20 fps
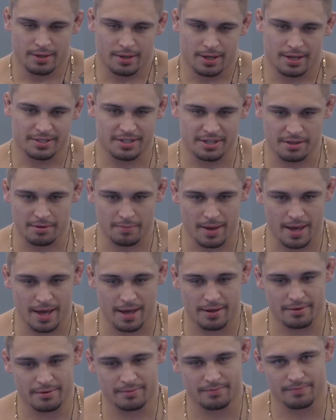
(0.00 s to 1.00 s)
I see the
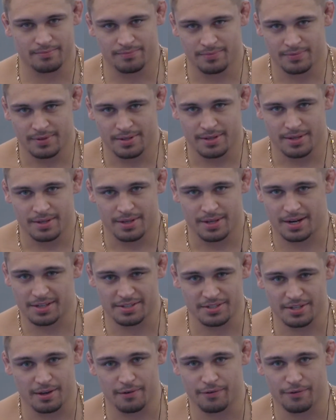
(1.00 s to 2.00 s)
mat, and I
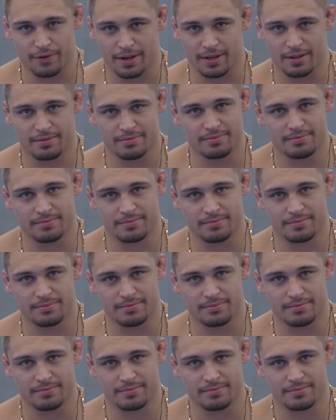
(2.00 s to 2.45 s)
see a fight.